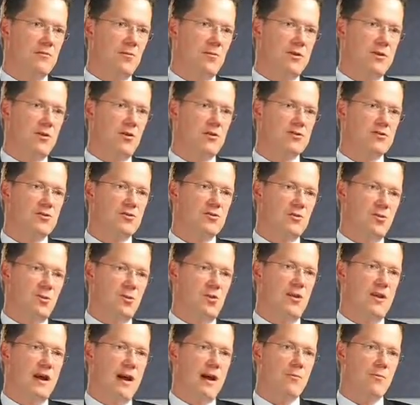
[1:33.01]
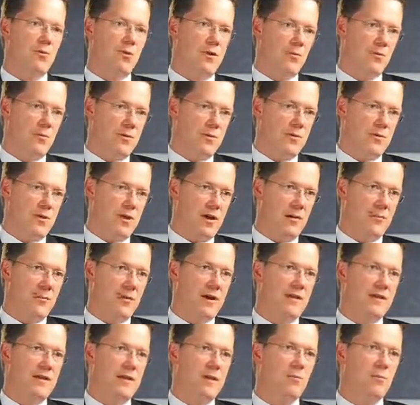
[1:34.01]
we also collaborate with them,
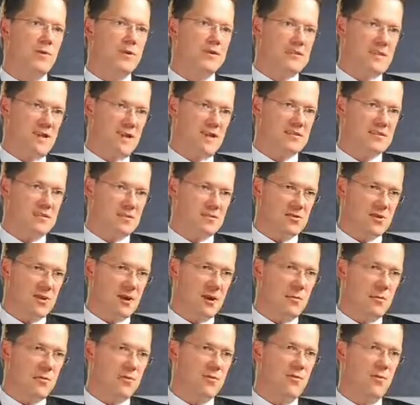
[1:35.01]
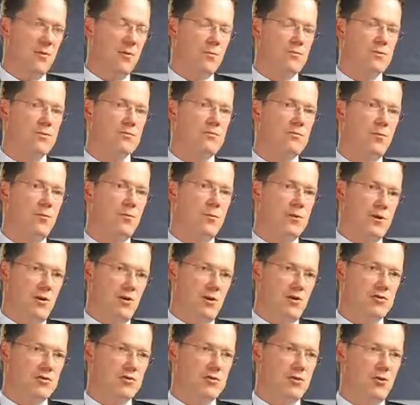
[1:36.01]
and then we test the top performers, but we
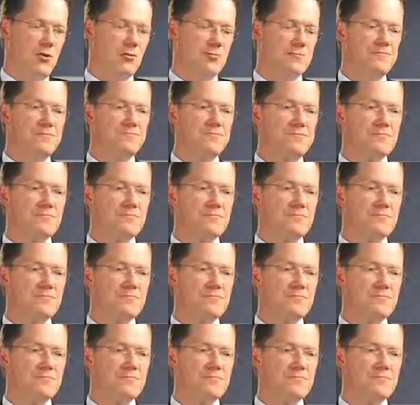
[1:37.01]
also